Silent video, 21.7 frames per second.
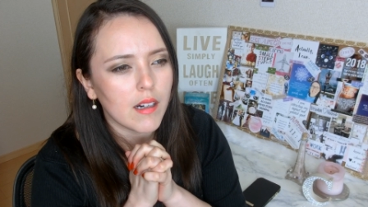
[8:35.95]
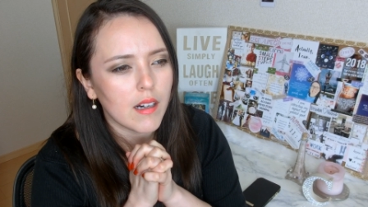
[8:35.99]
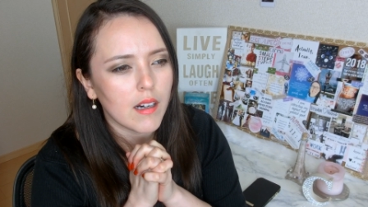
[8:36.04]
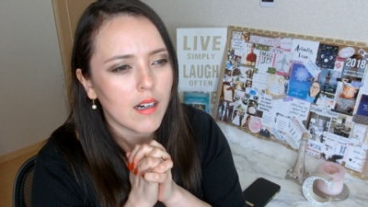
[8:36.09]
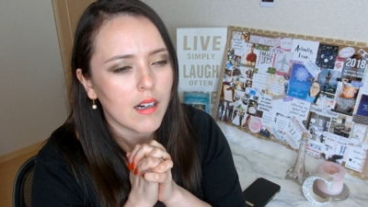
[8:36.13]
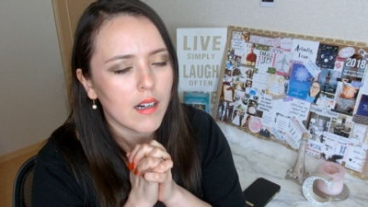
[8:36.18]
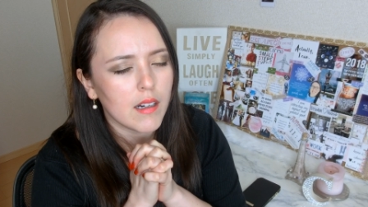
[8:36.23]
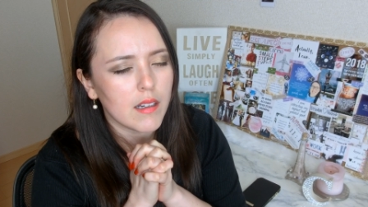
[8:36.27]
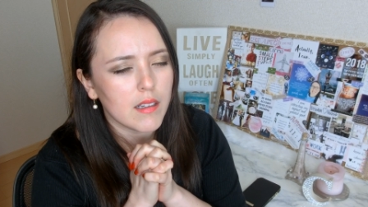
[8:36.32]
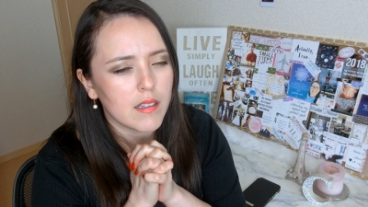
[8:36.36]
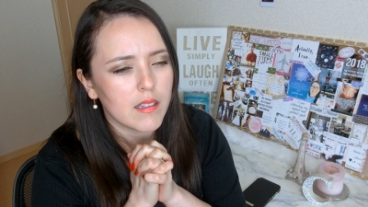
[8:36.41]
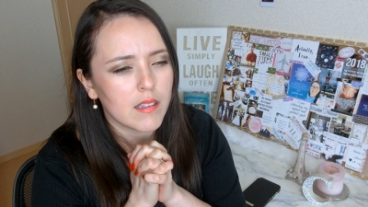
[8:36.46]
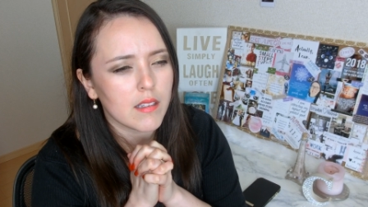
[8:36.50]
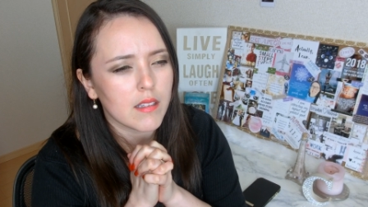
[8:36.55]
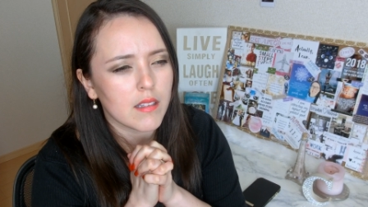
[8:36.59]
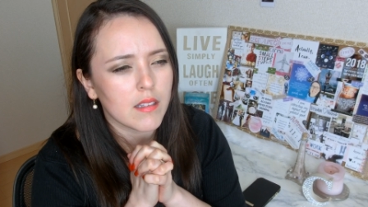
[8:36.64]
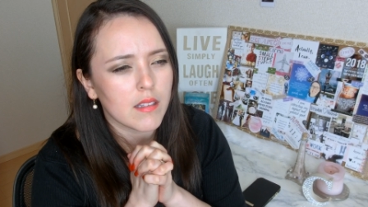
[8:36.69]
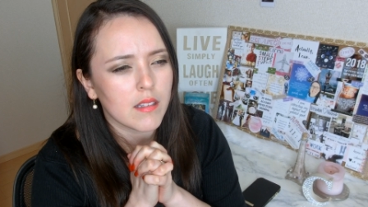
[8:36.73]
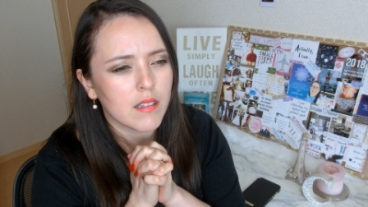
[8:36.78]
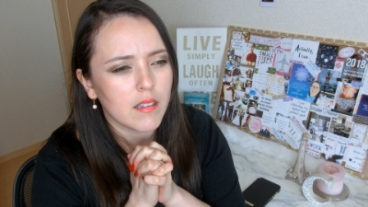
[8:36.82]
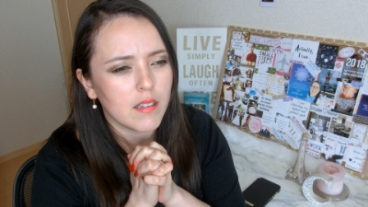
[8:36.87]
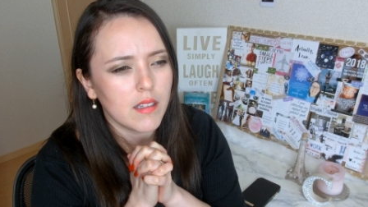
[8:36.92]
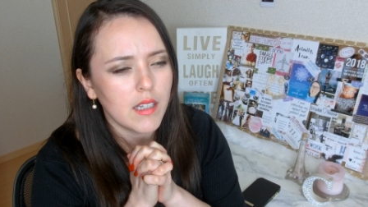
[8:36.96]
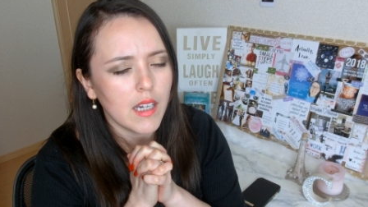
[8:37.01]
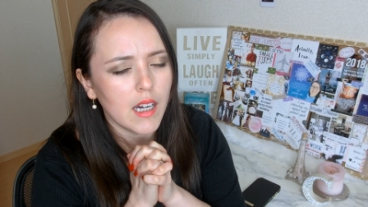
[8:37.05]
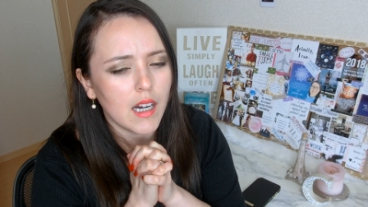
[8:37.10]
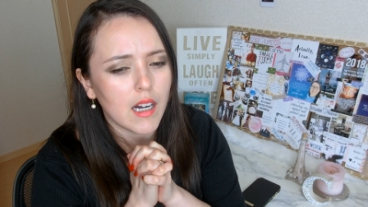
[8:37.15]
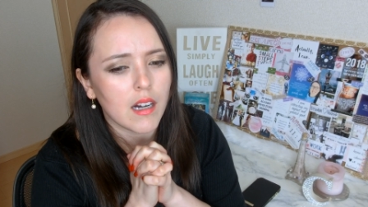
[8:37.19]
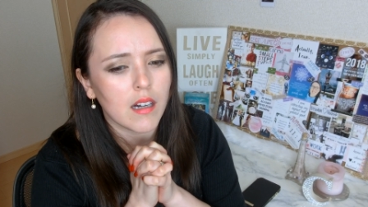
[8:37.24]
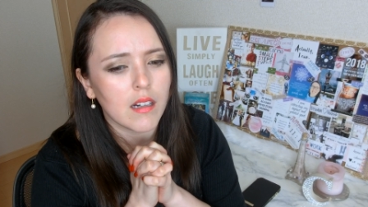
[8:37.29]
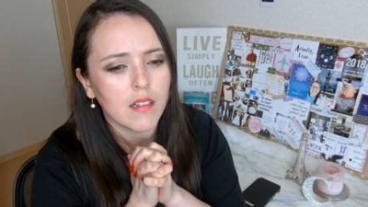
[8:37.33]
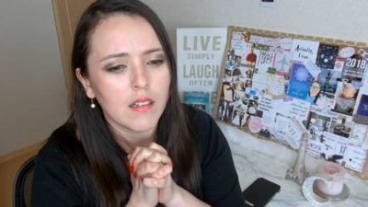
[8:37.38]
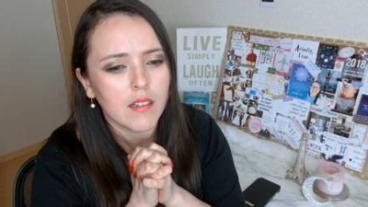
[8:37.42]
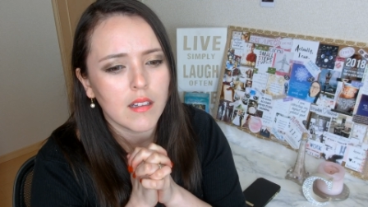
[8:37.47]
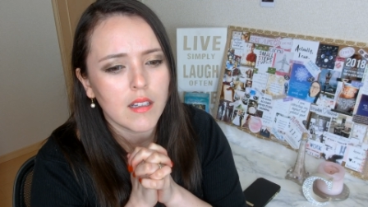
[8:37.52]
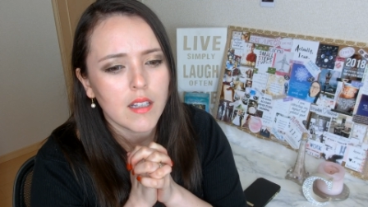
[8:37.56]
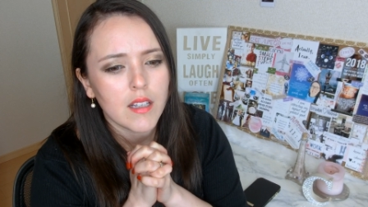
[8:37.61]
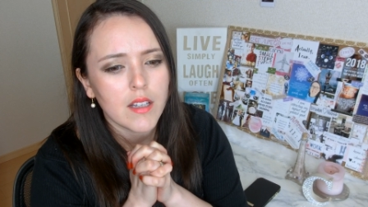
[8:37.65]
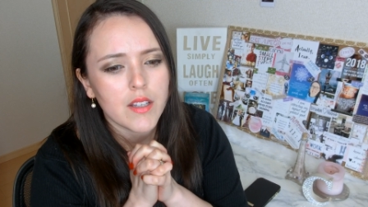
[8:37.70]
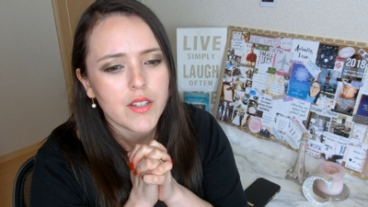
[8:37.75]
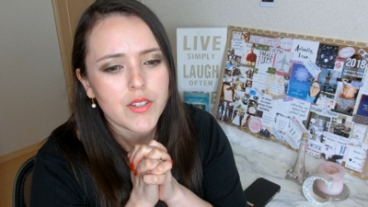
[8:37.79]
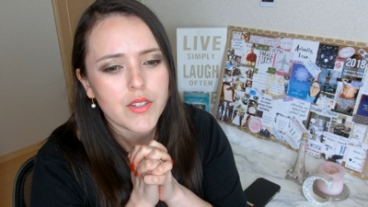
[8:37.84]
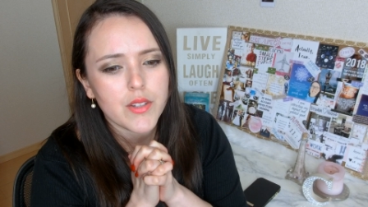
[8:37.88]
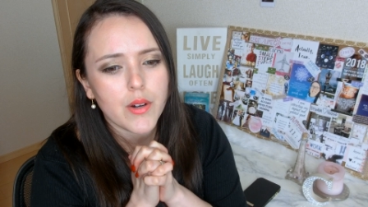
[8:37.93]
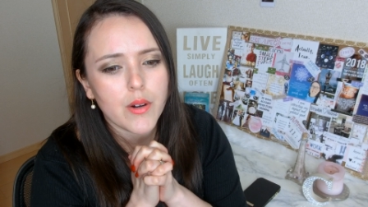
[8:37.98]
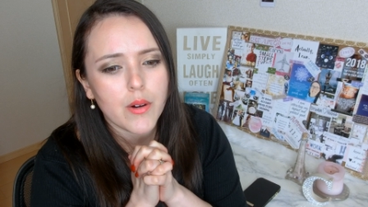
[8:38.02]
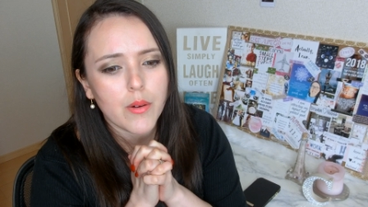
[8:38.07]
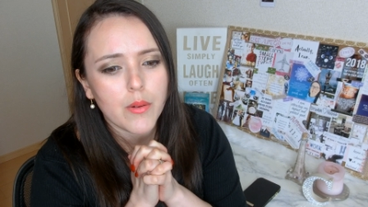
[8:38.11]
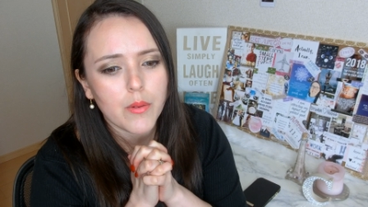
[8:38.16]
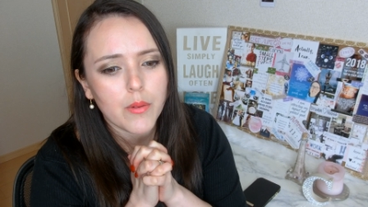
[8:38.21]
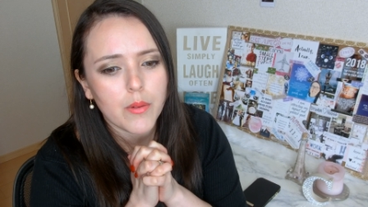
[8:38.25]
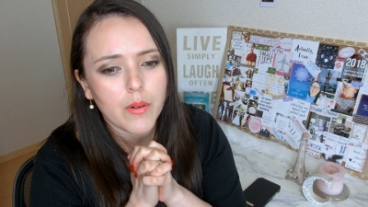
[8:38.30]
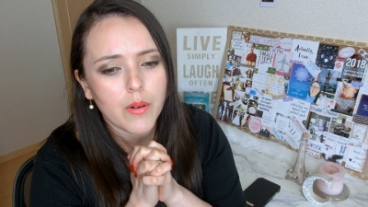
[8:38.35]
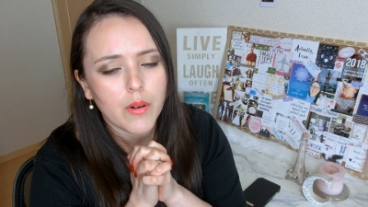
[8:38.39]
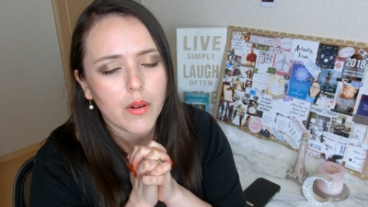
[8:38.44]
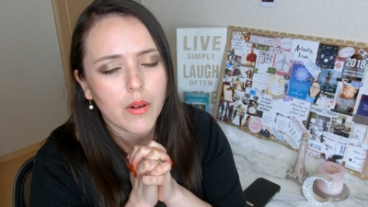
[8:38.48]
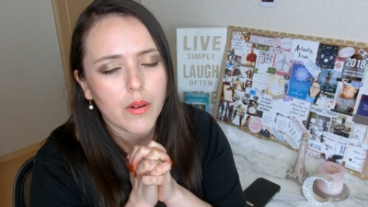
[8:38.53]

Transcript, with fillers: And yeah, so